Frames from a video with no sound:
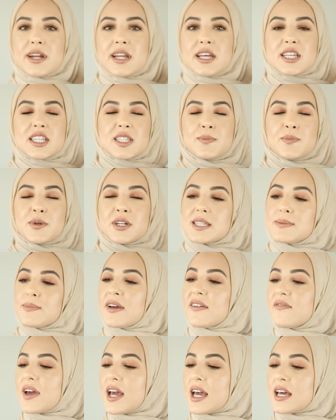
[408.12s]
going to spritz
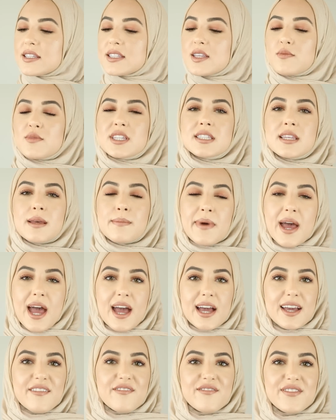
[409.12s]
my face with some
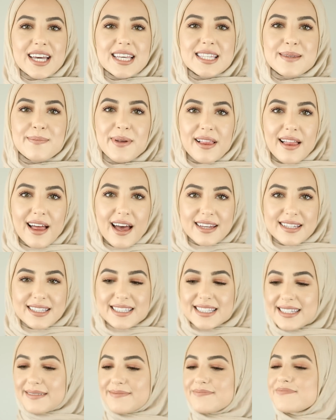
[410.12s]
MAC Fix
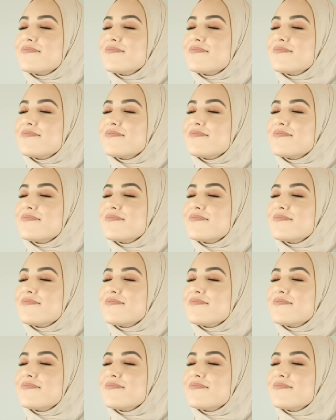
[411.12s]
Plus.